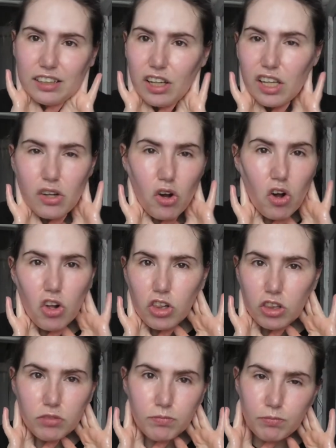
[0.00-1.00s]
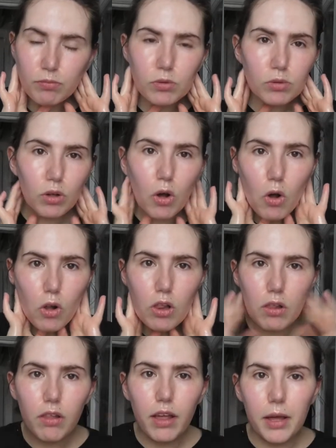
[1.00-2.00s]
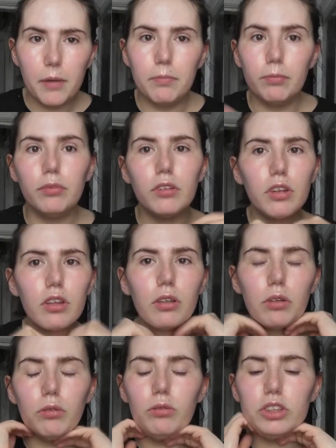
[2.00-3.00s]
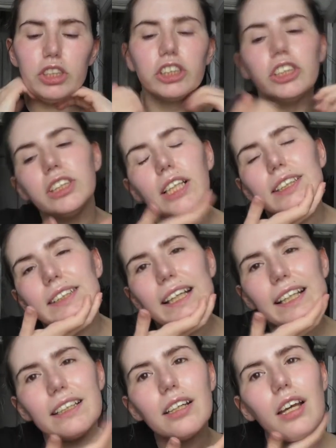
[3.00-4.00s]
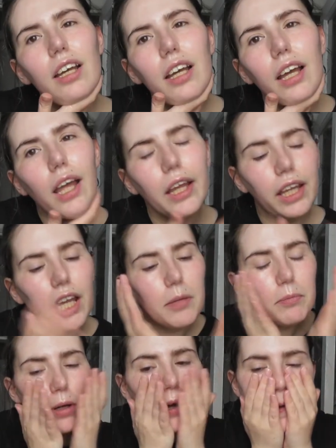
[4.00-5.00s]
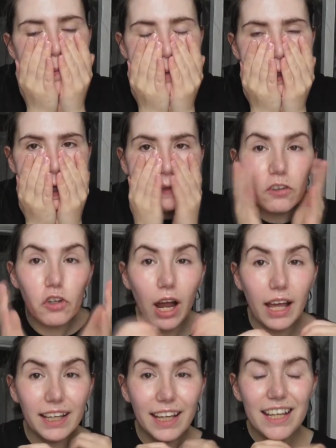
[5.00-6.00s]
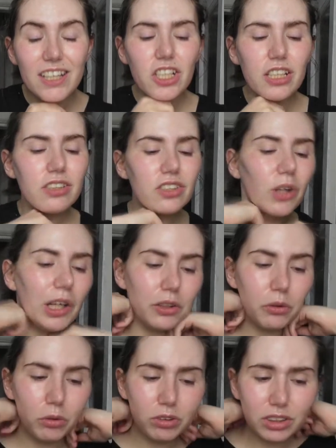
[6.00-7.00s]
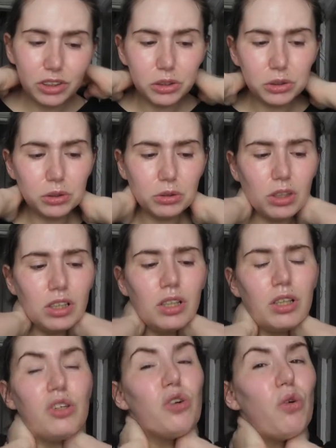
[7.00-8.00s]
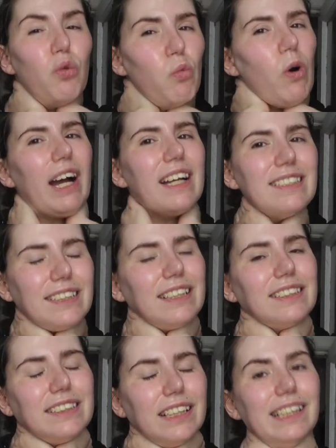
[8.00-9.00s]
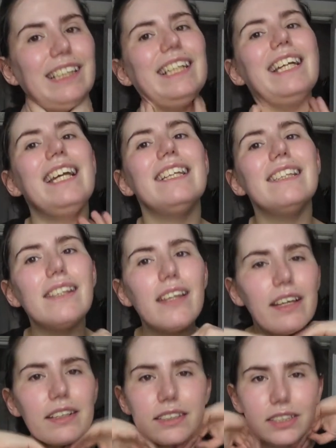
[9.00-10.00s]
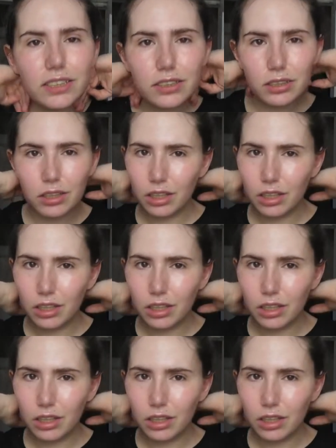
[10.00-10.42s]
in all the searches I did, it came up as a drying agent, so I don't know why it's necessarily in this